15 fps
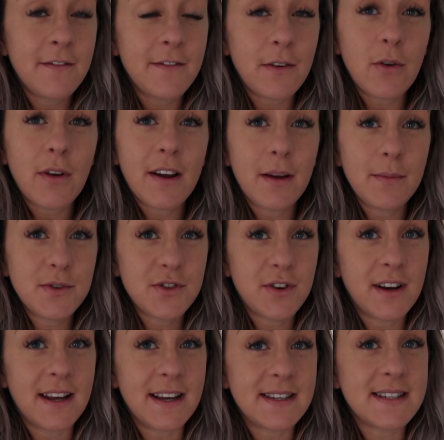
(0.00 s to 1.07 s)
feel like I'm
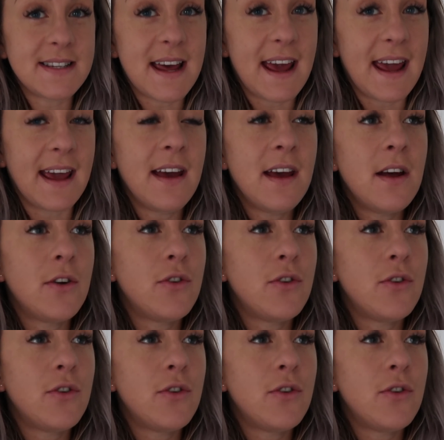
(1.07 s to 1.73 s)
struggling today.